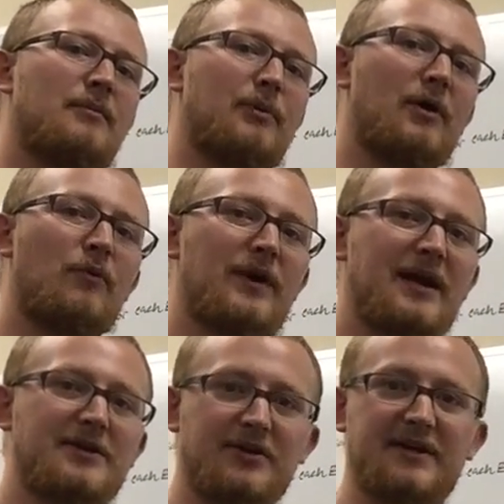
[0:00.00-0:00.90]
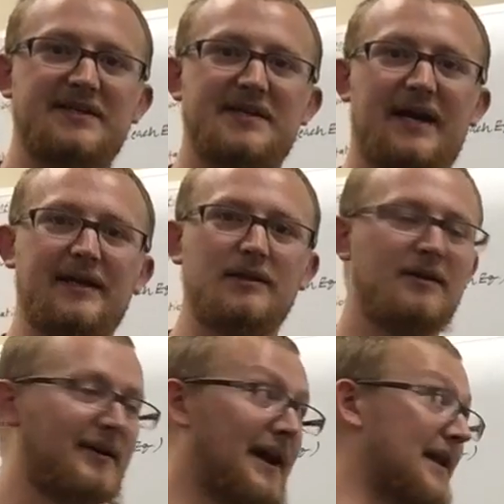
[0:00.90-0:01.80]
but when I took a second
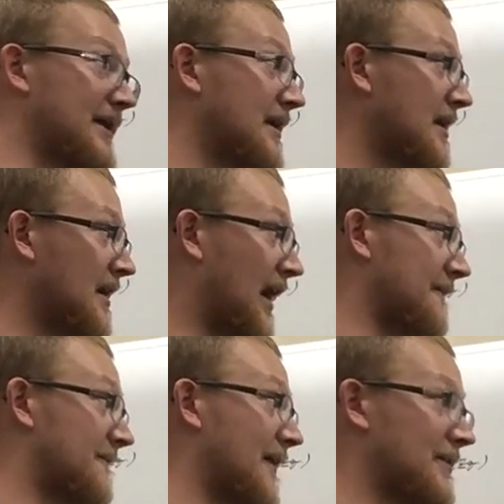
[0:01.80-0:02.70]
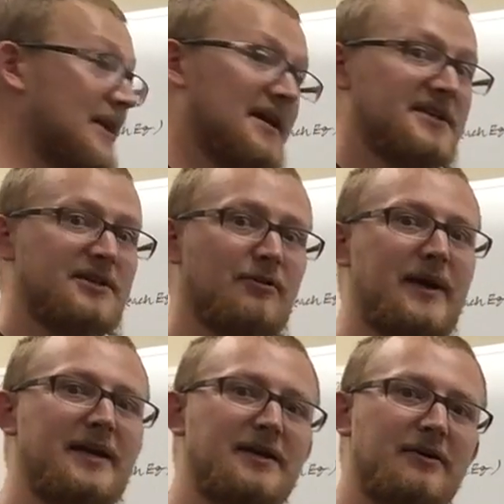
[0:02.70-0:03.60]
look at it, I found an easier
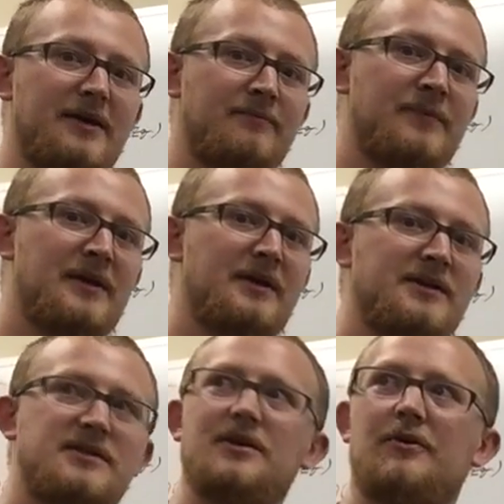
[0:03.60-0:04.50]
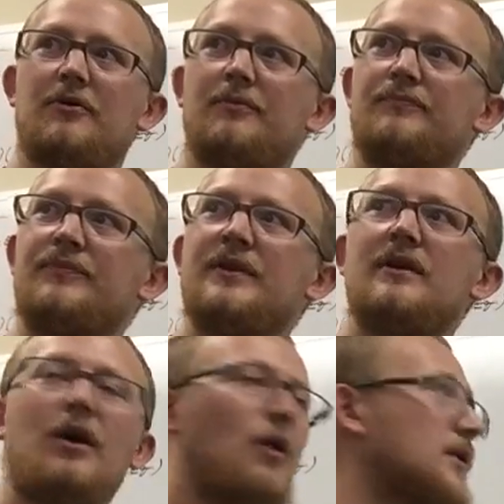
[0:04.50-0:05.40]
way to do it. So
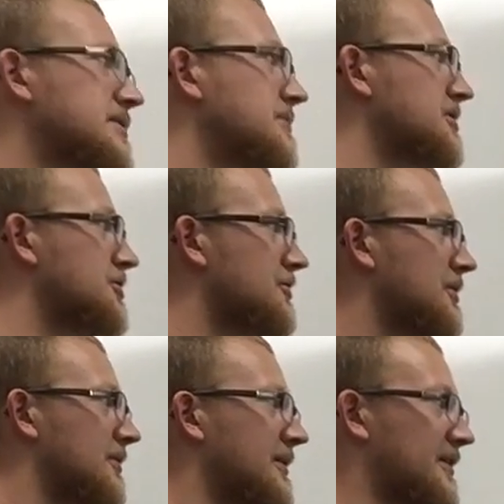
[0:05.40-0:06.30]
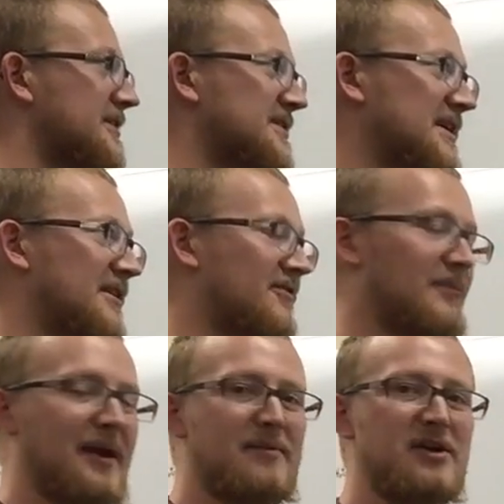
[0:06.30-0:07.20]
always be sure to look to see if
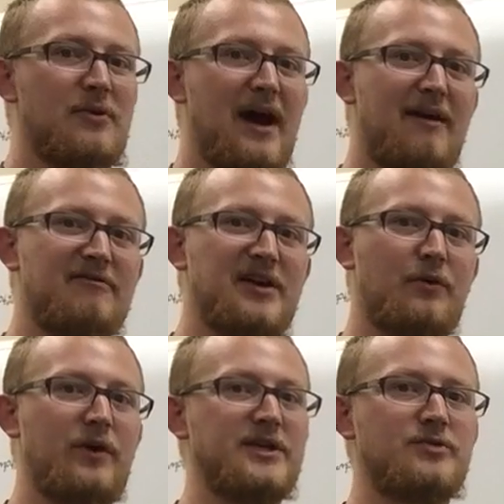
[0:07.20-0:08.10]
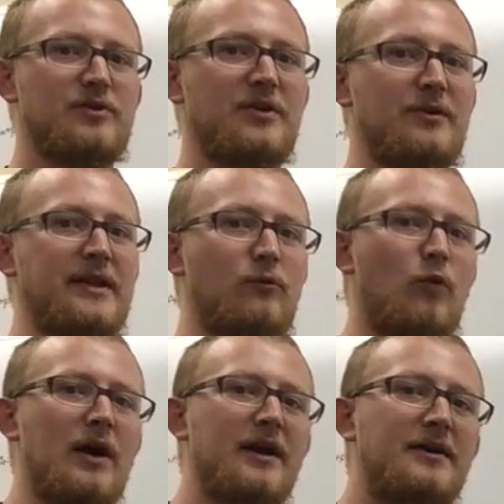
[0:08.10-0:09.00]
maybe you have an equation with only
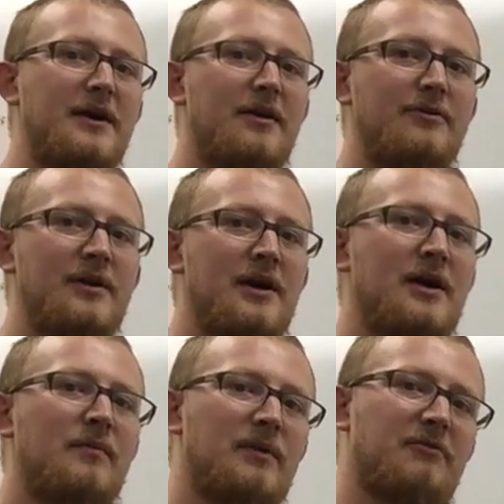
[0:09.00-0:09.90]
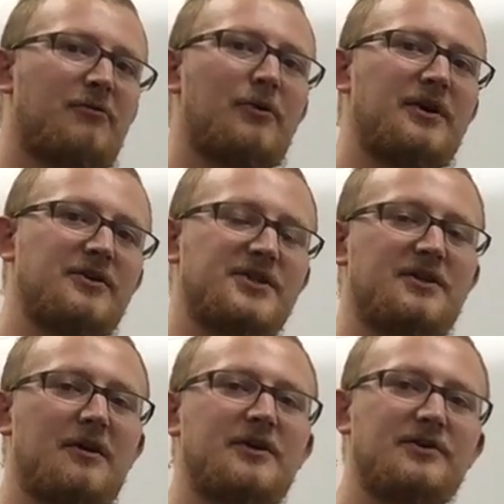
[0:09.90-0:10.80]
one unknown before you
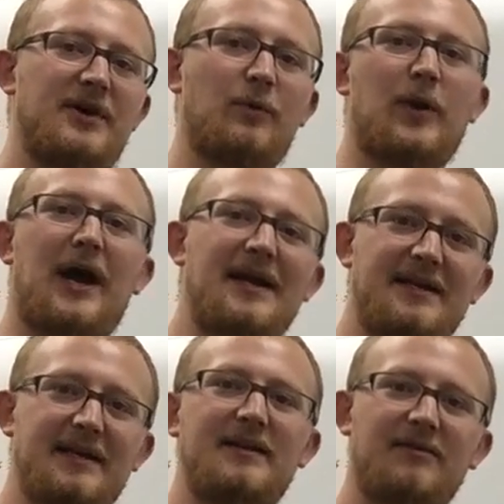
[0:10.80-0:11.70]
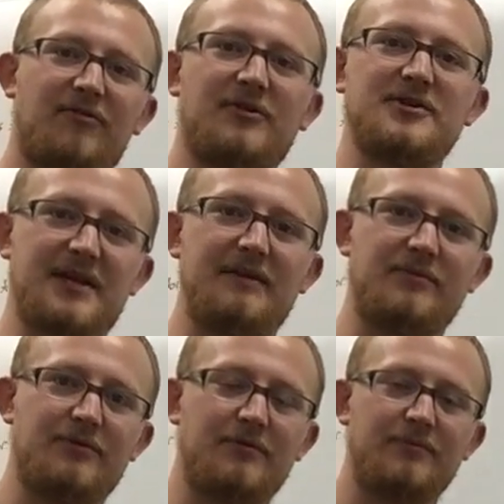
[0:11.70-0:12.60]
start doing what I did the first time
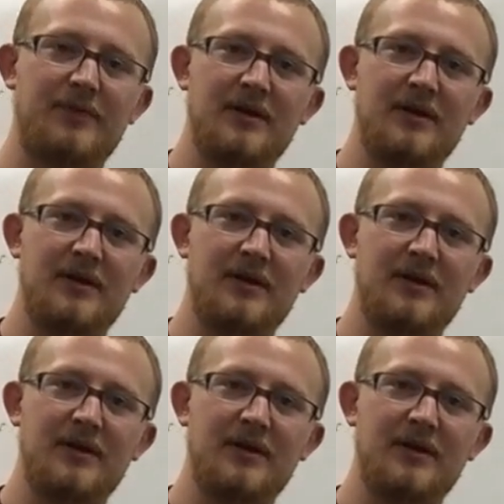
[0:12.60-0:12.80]
through.